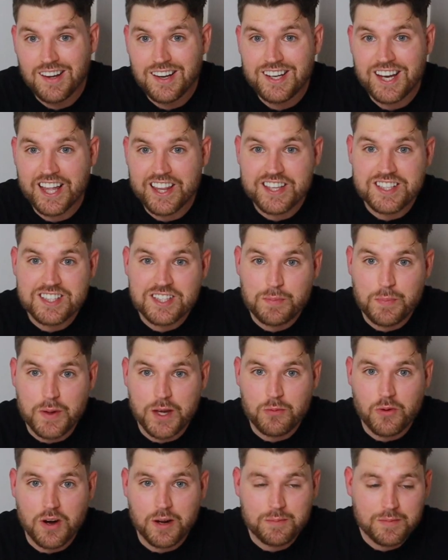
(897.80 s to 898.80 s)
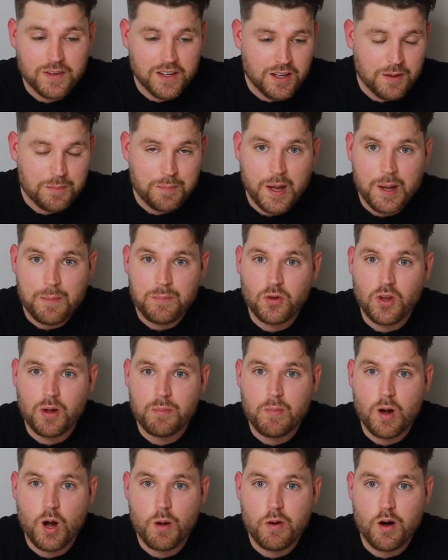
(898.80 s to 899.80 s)
Now this is a big one. People
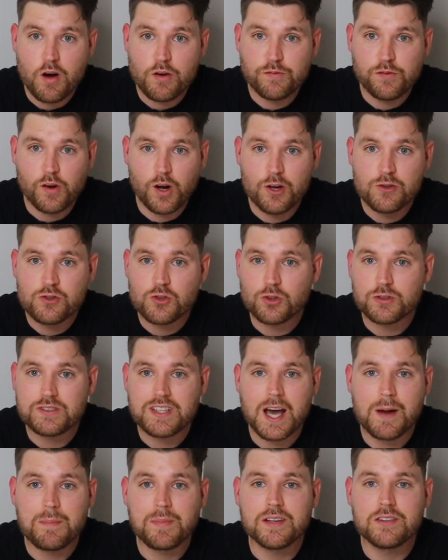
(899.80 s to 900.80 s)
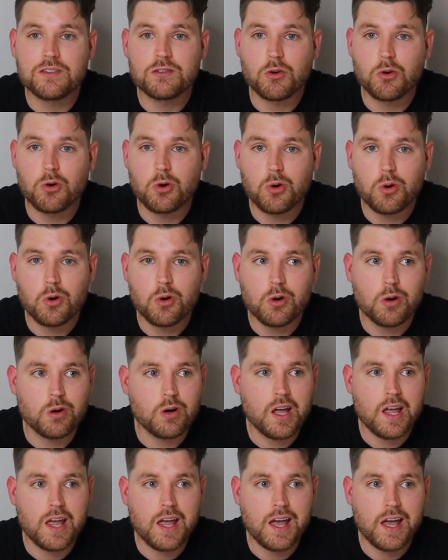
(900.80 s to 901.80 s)
on mobile phones or tablets
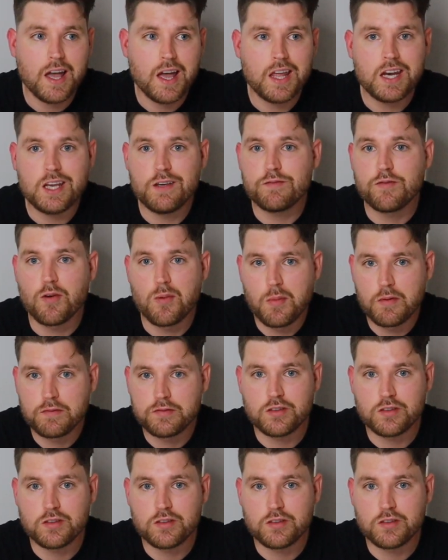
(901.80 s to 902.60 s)
or any form of